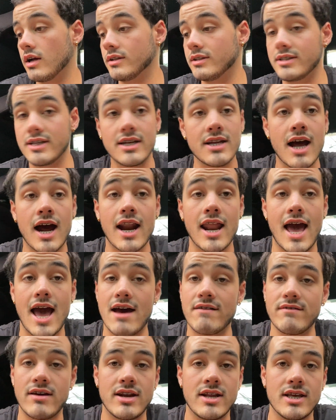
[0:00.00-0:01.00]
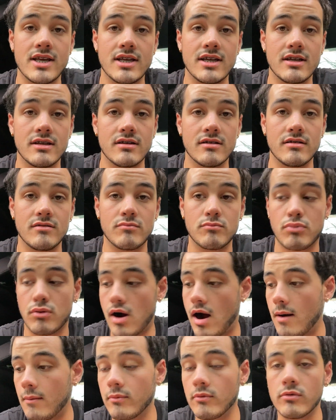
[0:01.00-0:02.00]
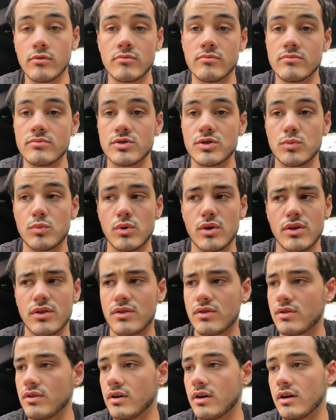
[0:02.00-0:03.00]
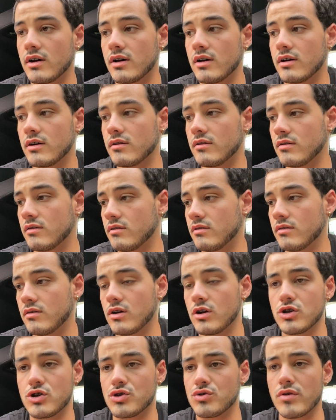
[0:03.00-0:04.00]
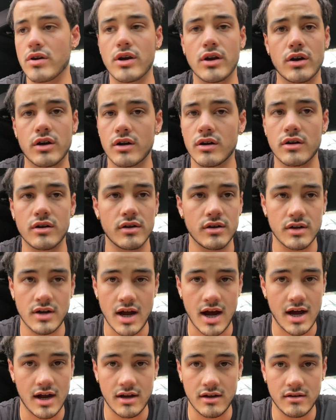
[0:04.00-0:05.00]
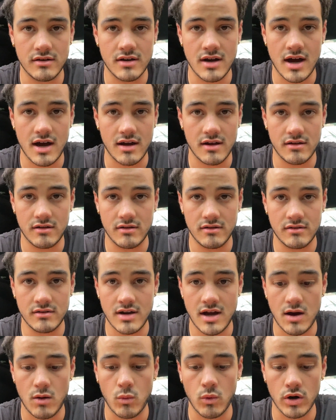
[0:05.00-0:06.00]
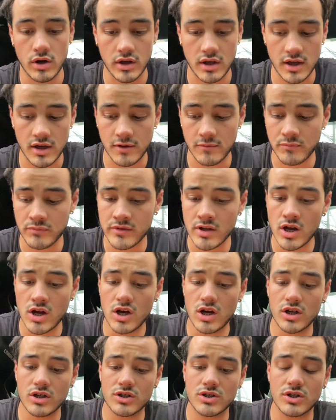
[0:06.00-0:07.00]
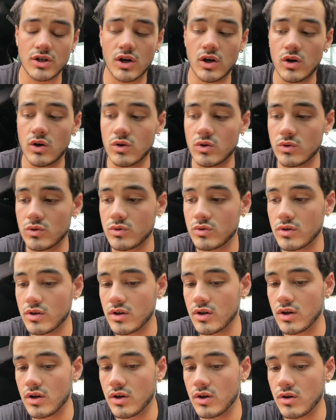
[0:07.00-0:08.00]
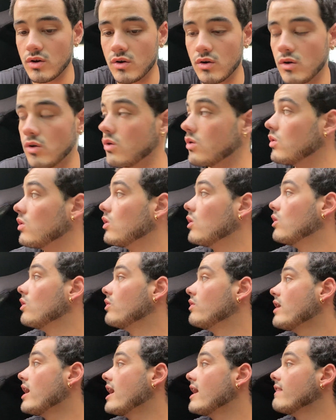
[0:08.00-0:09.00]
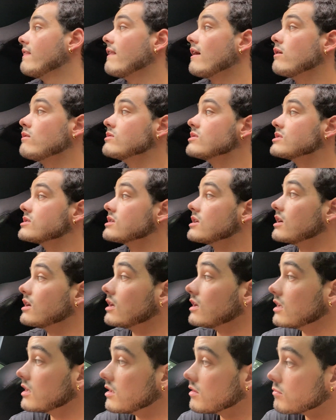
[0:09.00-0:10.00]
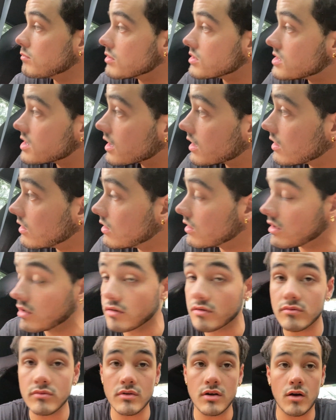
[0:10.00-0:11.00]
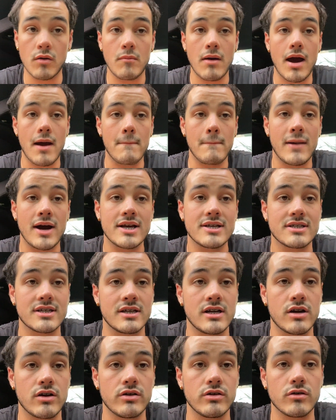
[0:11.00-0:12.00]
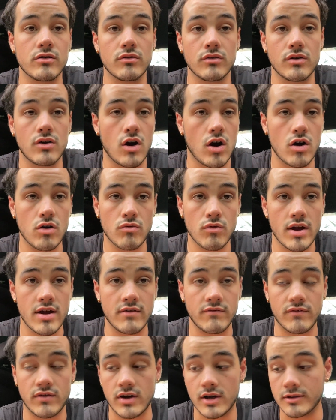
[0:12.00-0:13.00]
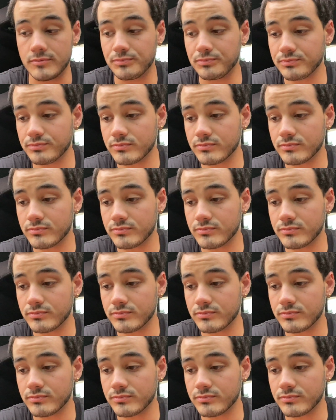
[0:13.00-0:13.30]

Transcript: did not have any problems with a trigger not working. So that was in particular, my scenario. The car ran fine,